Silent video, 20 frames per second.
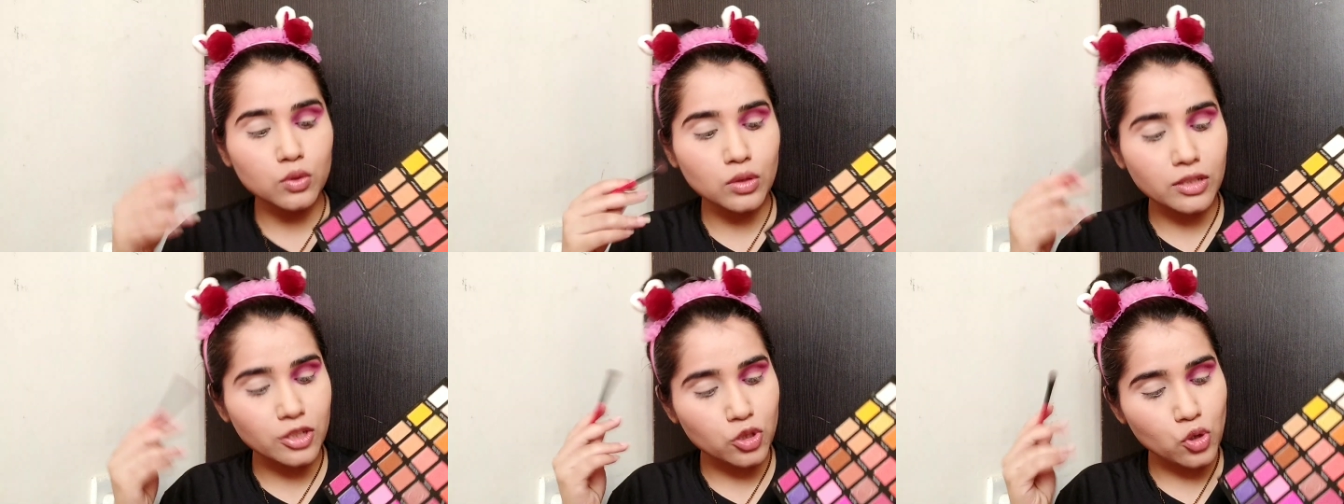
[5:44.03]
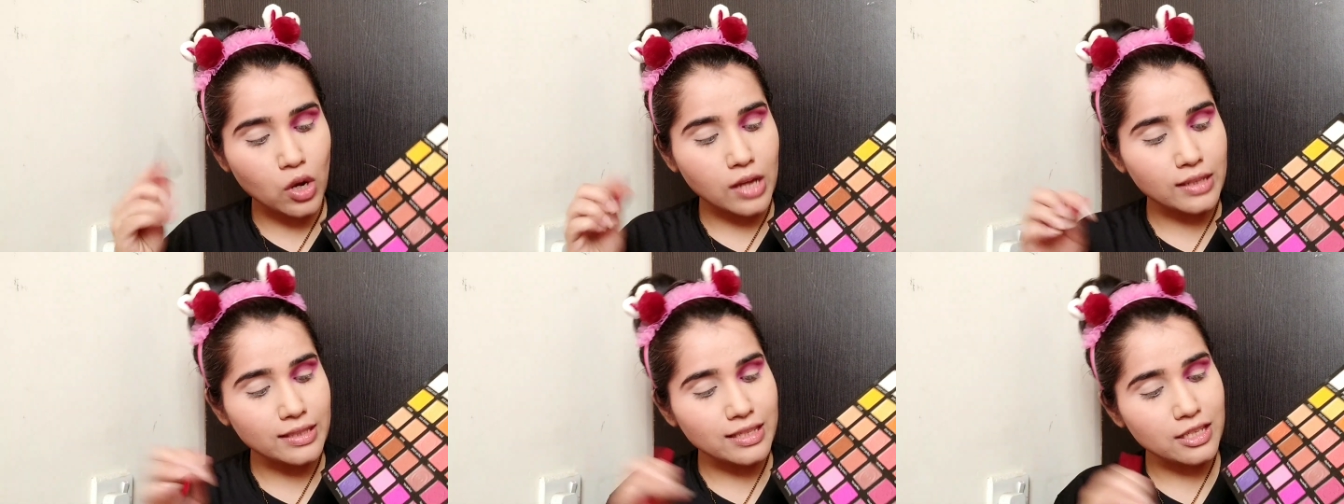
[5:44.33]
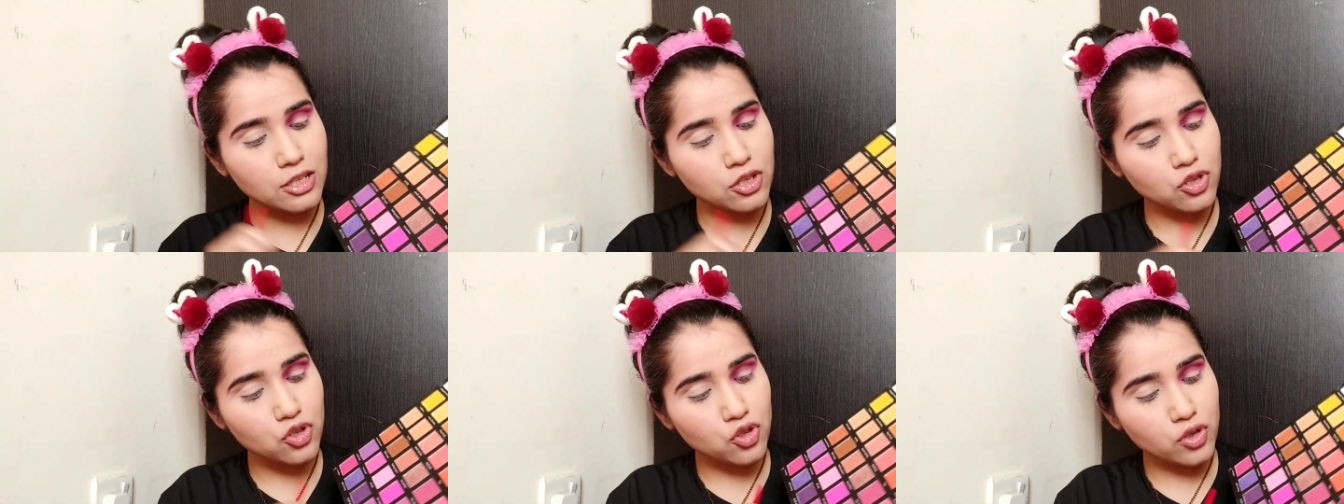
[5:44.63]
the
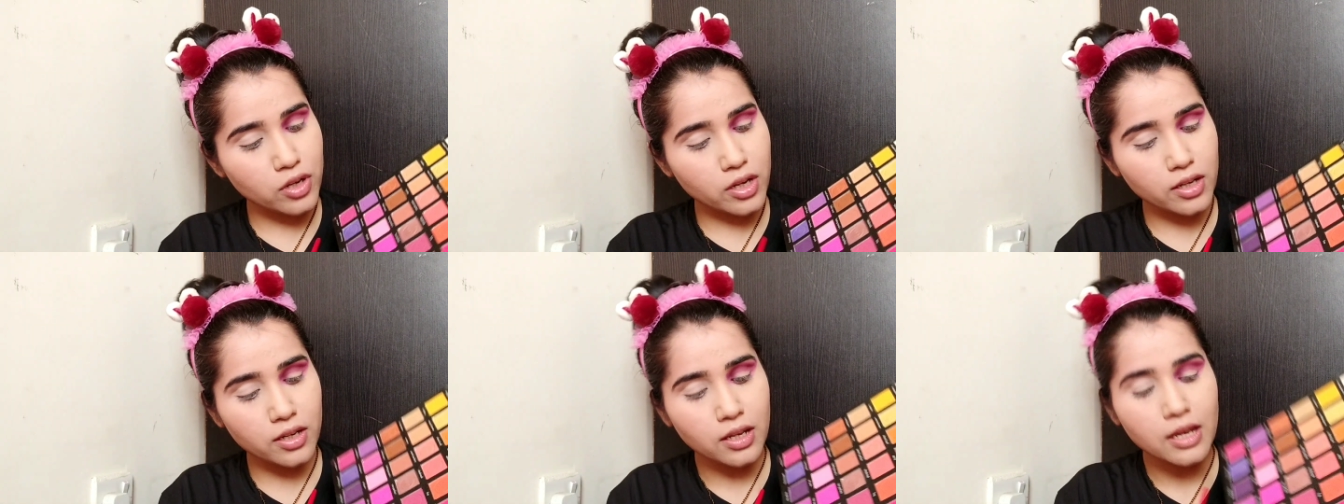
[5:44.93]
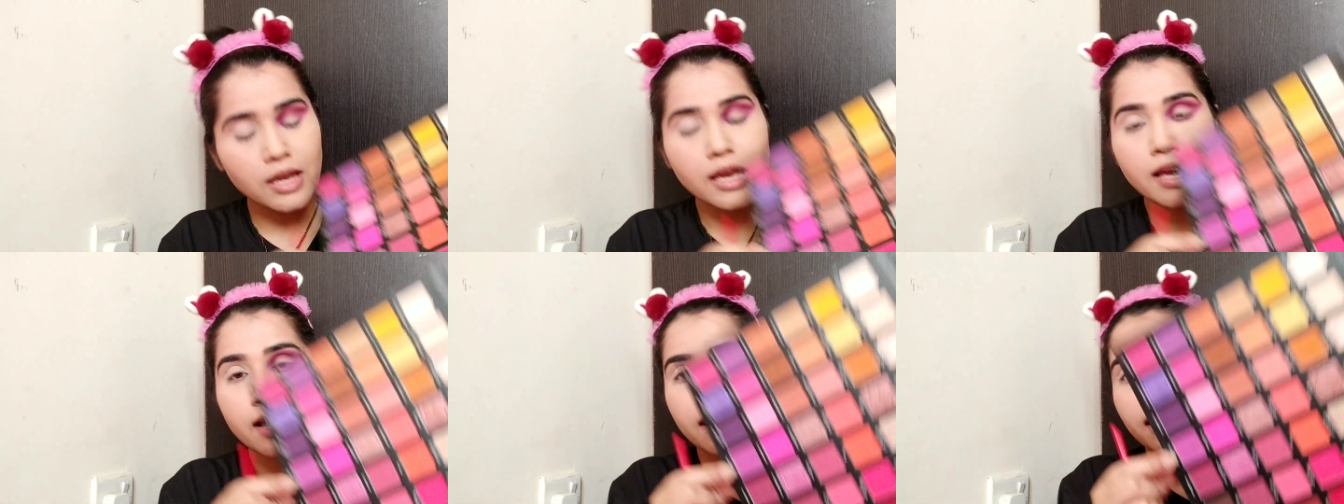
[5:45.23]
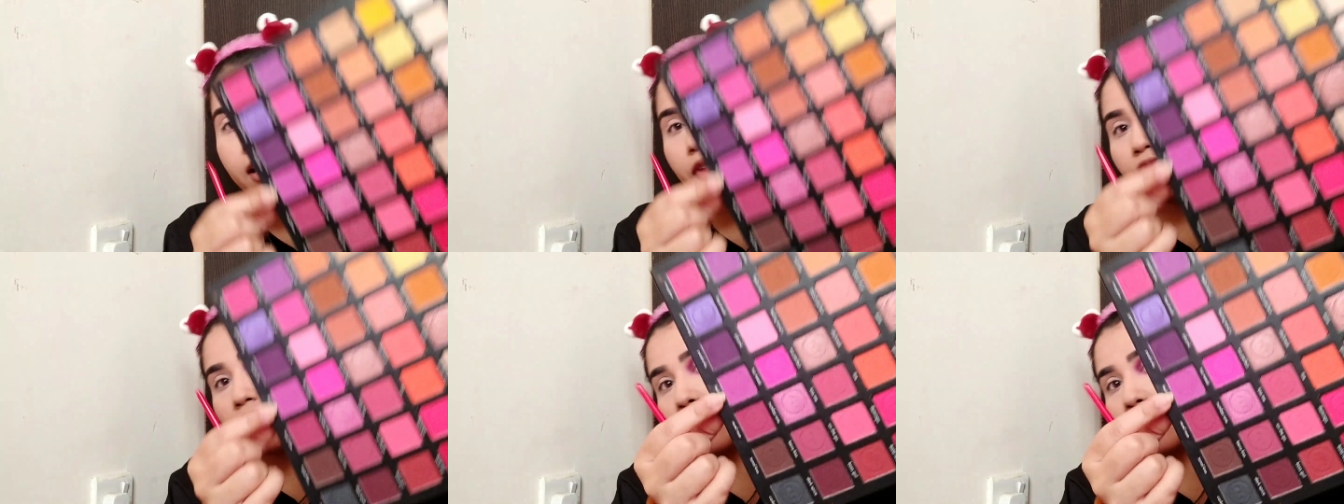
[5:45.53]
transition shade,
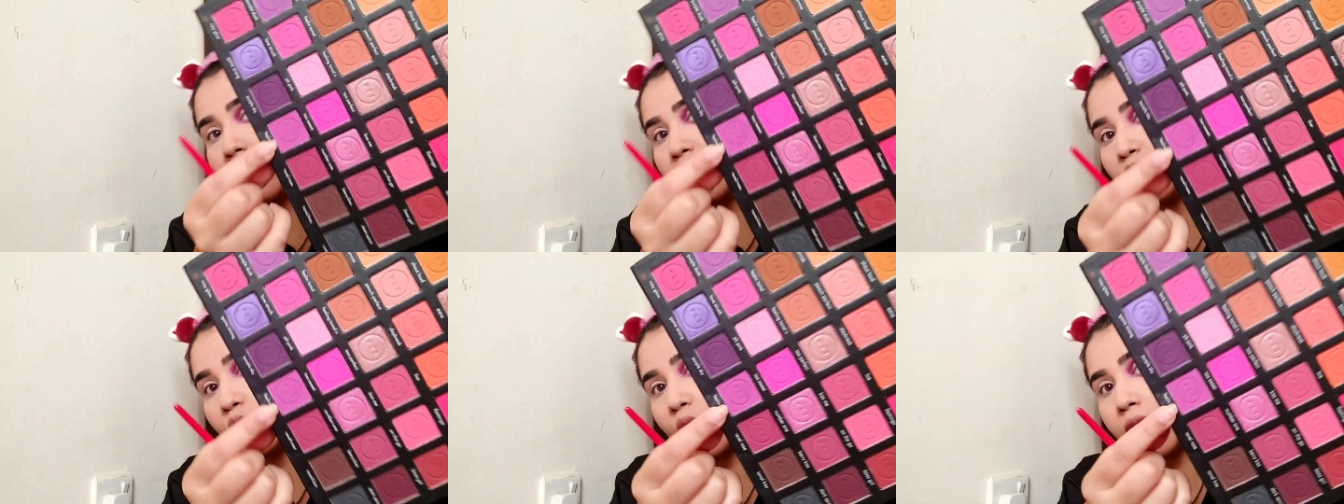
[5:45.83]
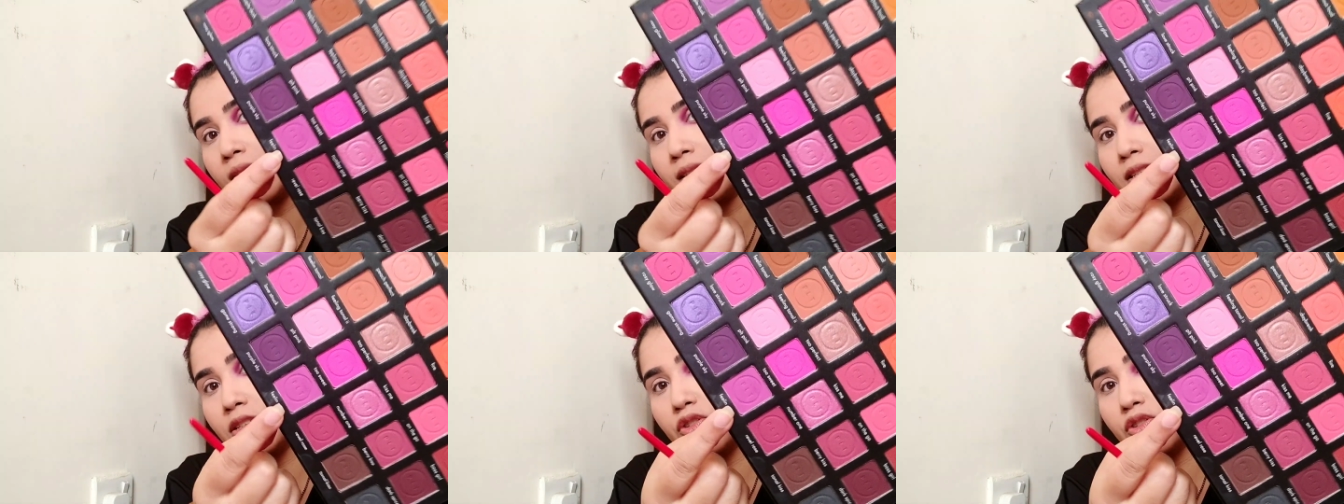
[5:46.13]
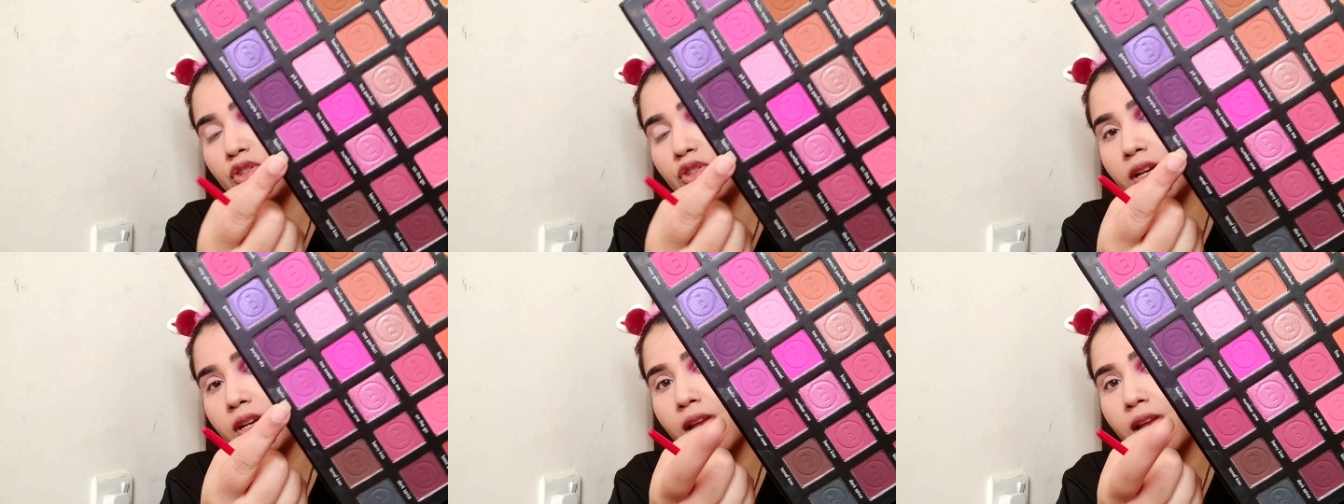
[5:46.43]
and for my transition
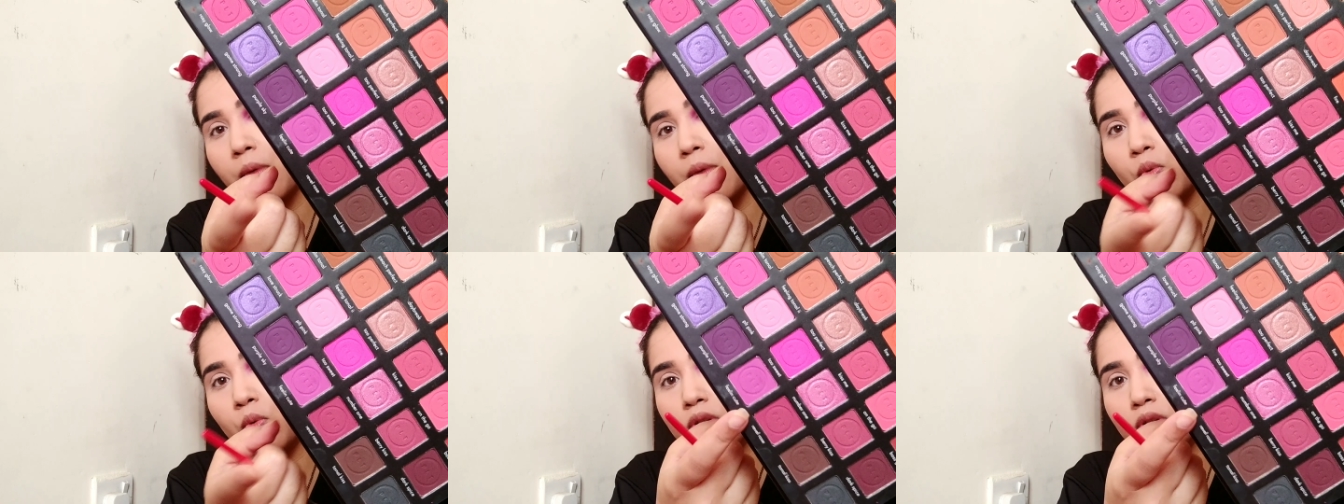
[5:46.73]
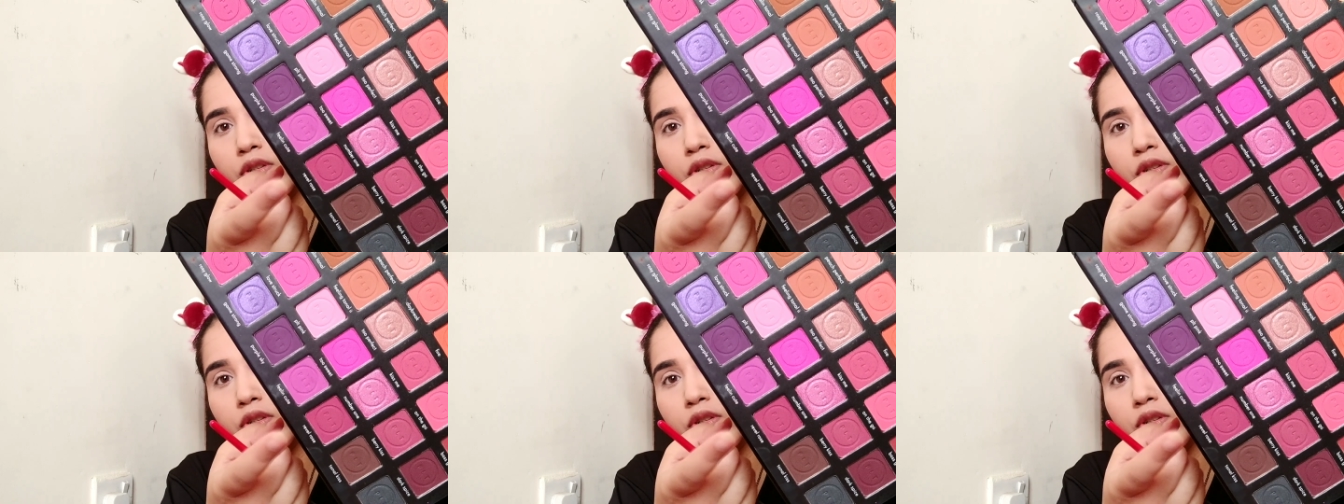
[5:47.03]
shade I'm going